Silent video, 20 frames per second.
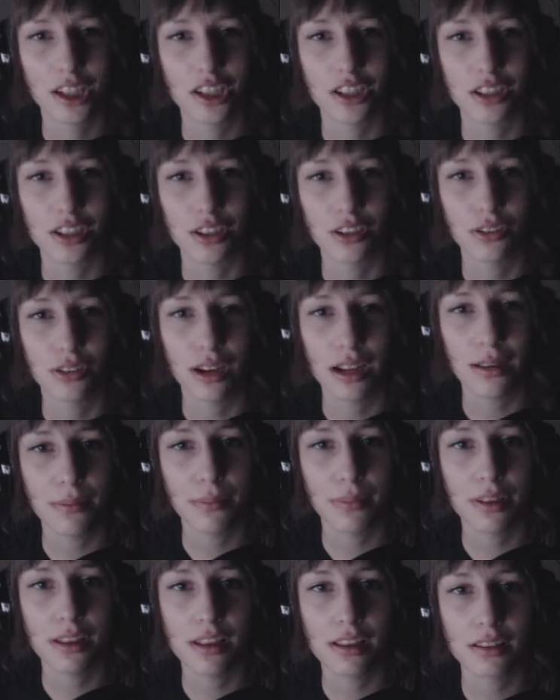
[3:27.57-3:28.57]
Just a
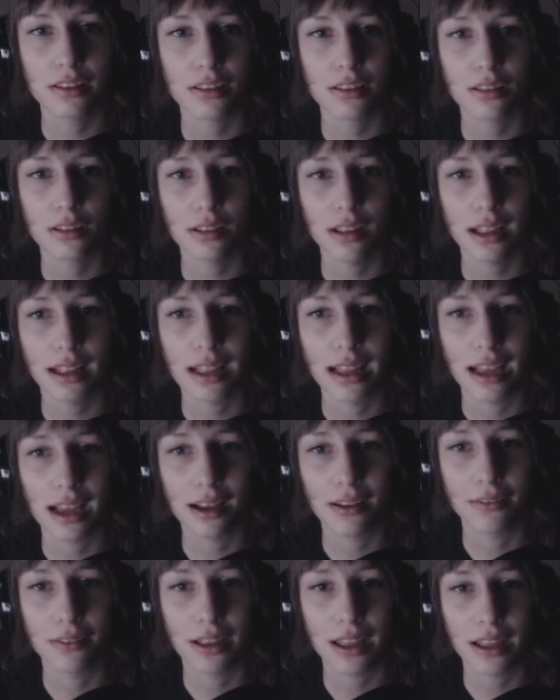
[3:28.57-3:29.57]
great big circle. I
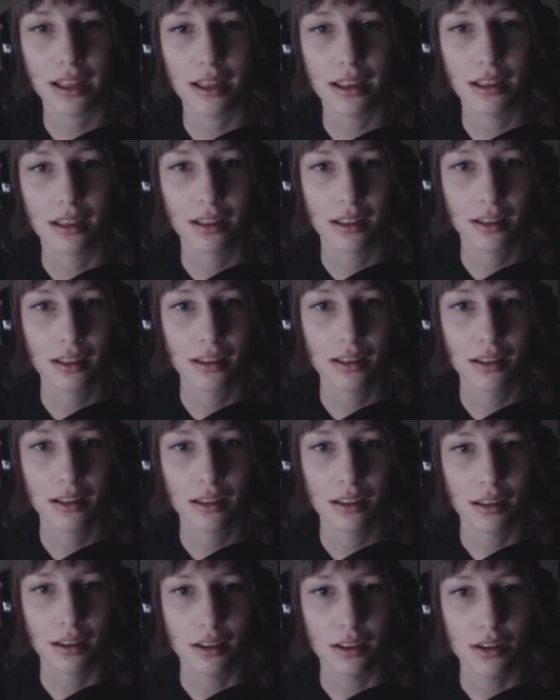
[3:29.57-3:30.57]
have
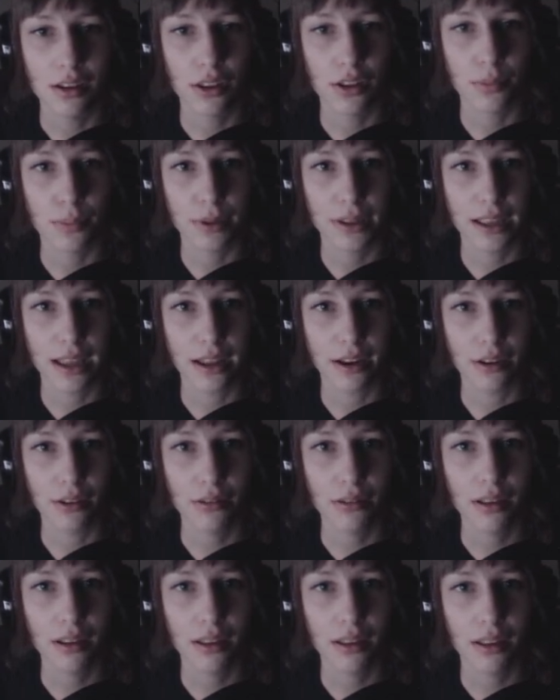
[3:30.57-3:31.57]
another
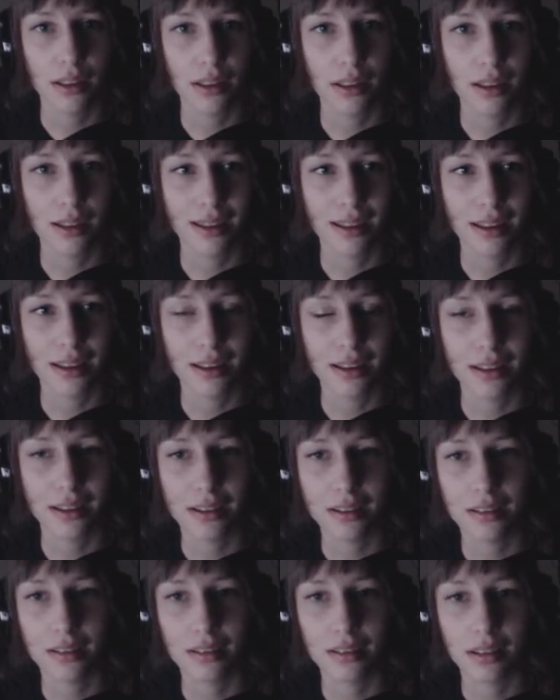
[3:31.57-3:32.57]
piano
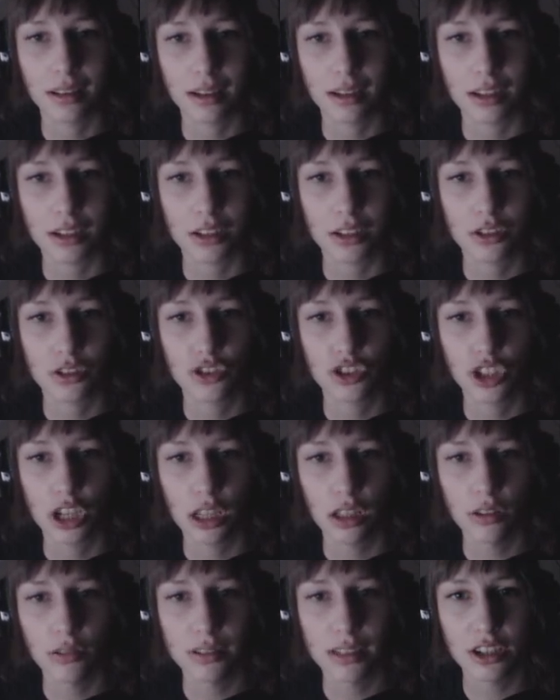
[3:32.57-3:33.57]
and like a
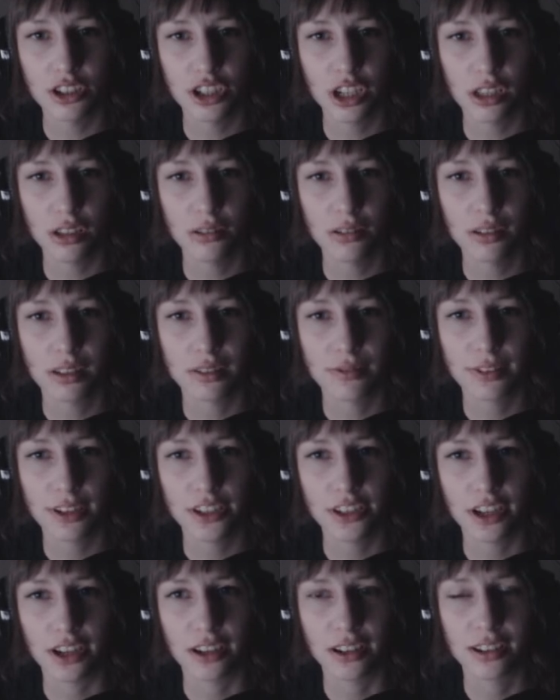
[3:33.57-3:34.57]
cello. Is that a cello? It's
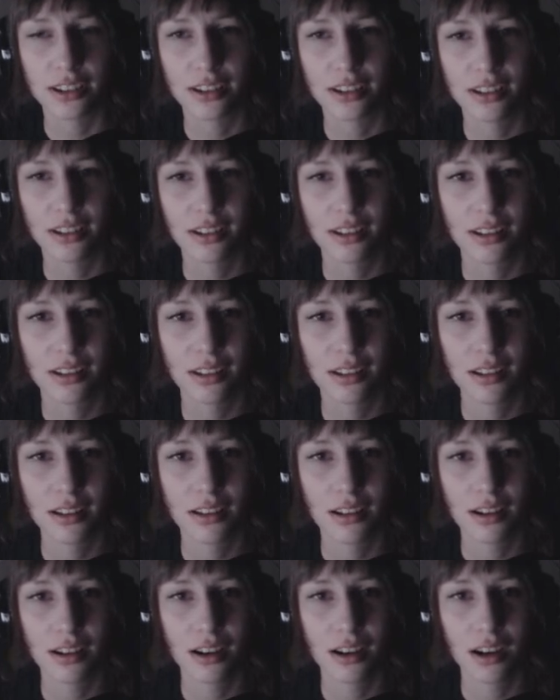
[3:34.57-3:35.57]
very dark.
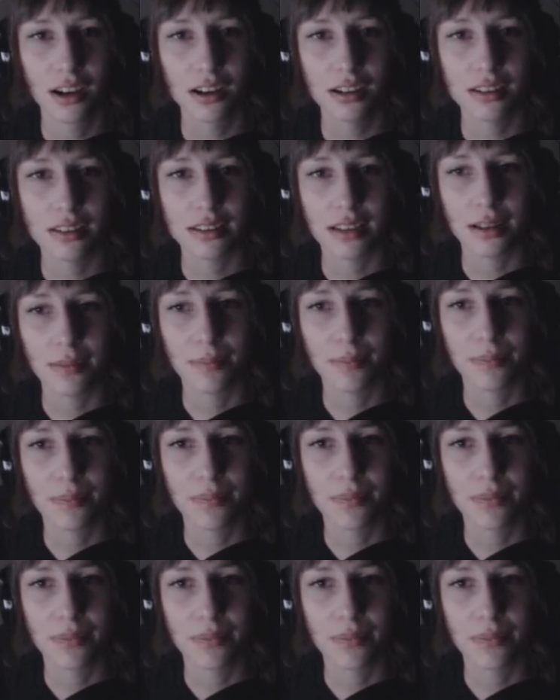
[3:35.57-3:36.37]
Hard to say.